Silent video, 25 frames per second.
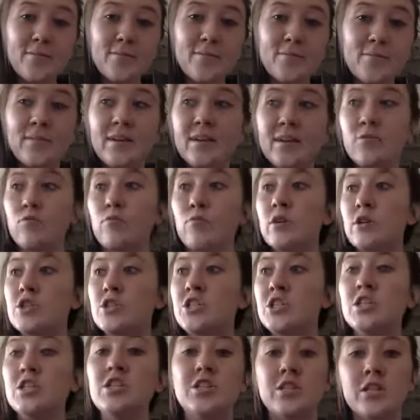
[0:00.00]
Because what
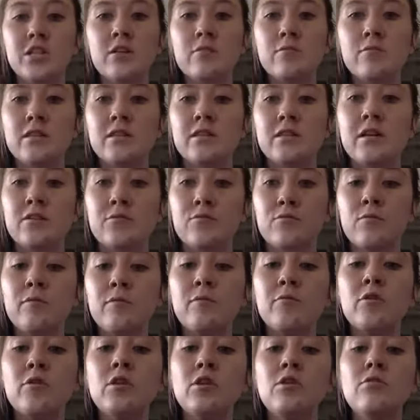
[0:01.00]
she shared with us when
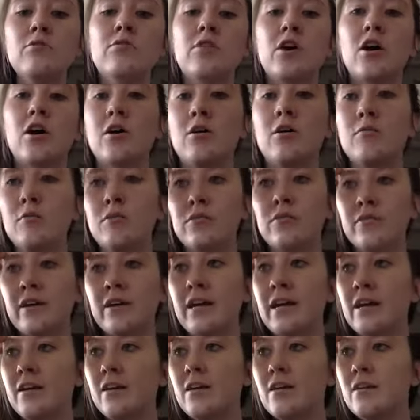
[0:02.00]
we were in Utah, it was
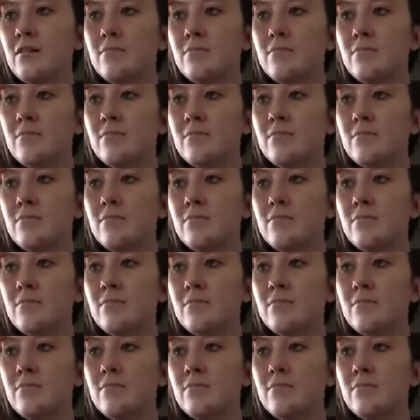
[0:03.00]
like,